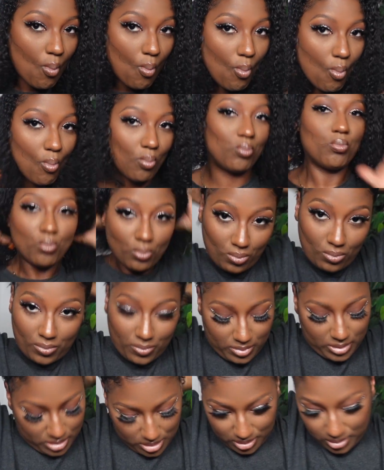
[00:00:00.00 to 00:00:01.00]
actually like
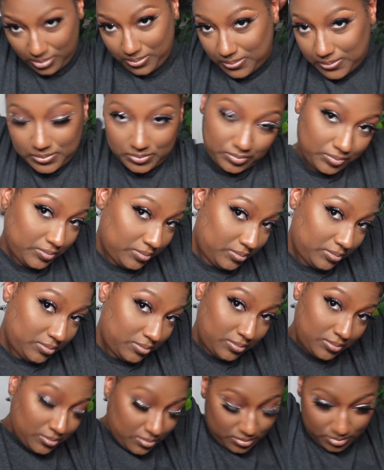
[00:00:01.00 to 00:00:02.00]
it, but usually
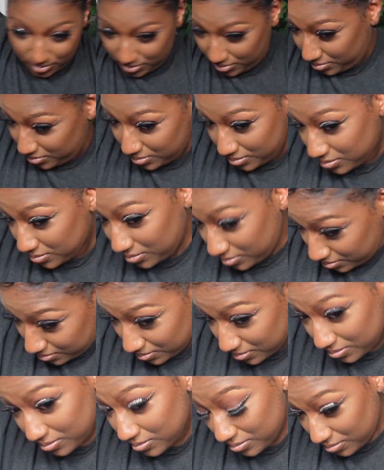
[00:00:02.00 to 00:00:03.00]
I don't
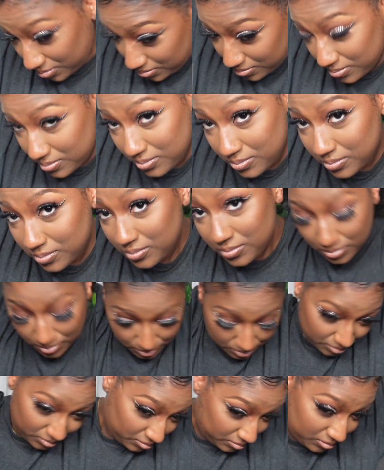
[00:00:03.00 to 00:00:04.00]
care what kind of
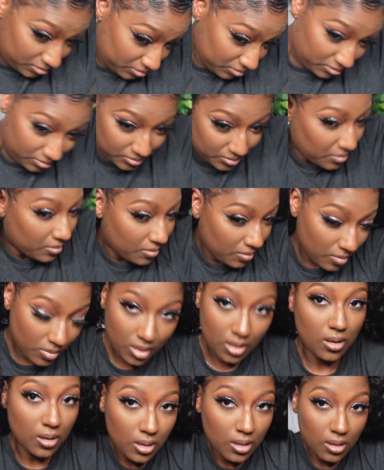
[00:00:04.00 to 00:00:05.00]
brand it is when it comes to
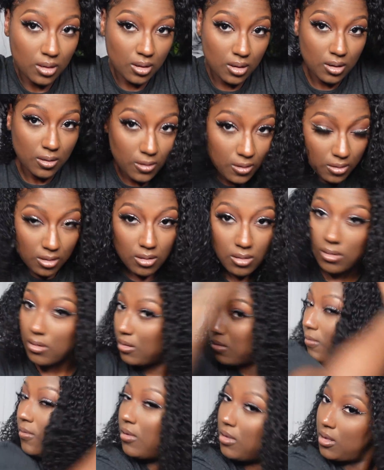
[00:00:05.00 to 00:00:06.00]
the shine. Anything
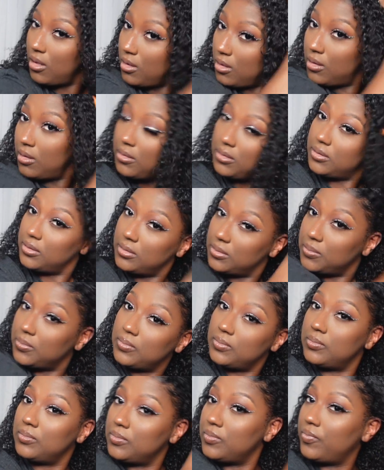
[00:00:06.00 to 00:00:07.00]
that's going to give my
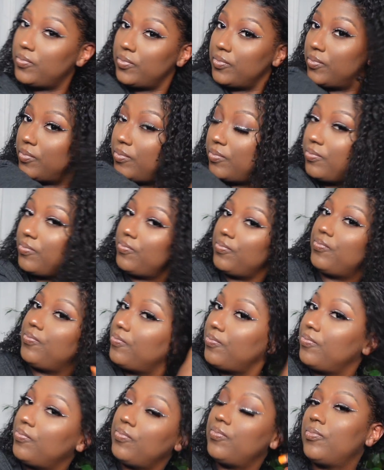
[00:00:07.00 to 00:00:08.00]
hair a shine,
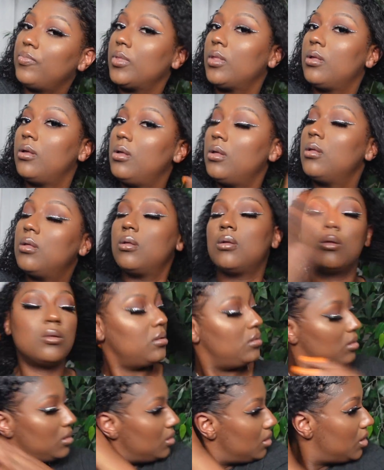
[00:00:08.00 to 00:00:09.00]
I'm going to use it.
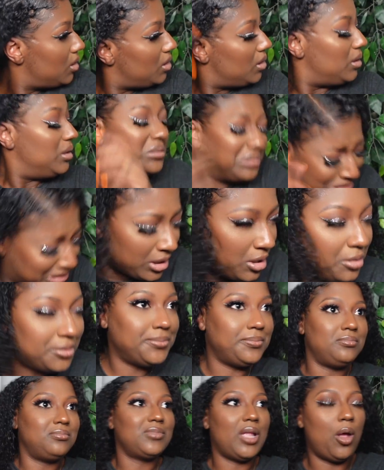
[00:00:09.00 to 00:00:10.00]
And I'm
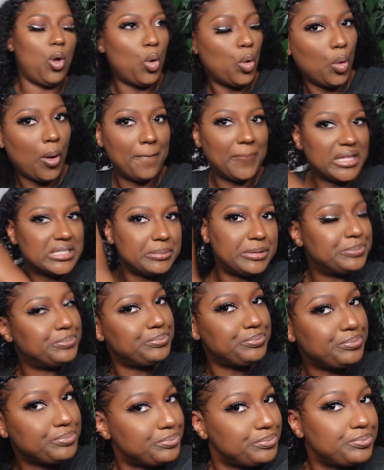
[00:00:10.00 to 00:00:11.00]
just pretty much,
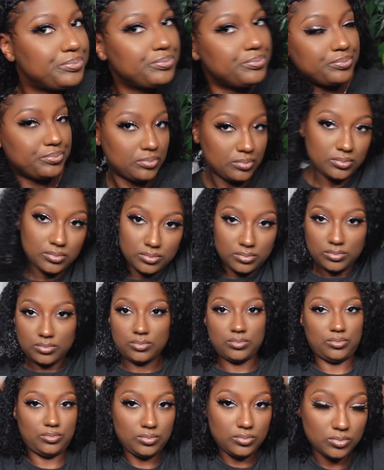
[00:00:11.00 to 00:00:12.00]
ooh, bless me,
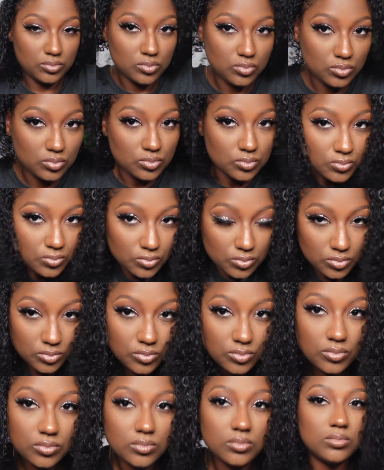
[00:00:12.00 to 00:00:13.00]
girl. I'm
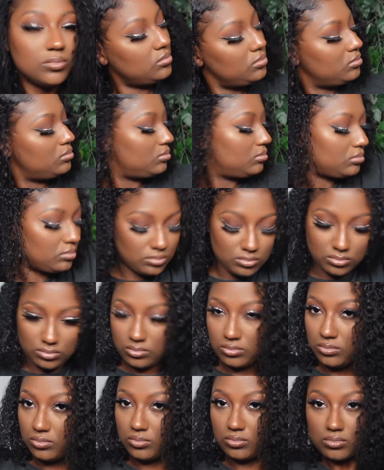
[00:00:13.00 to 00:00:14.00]
just pretty much kind
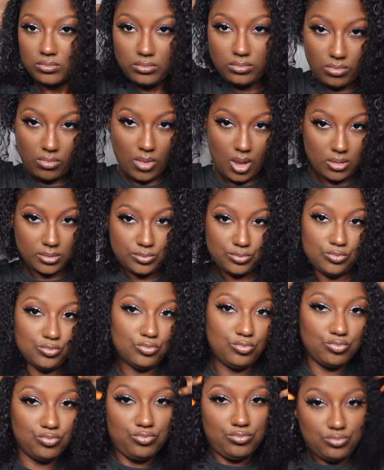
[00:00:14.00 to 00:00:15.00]
of putting it through my
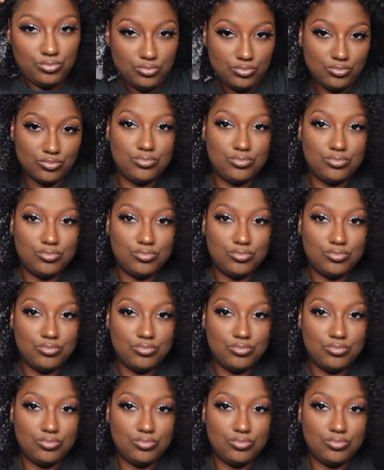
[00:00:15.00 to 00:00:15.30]
hair.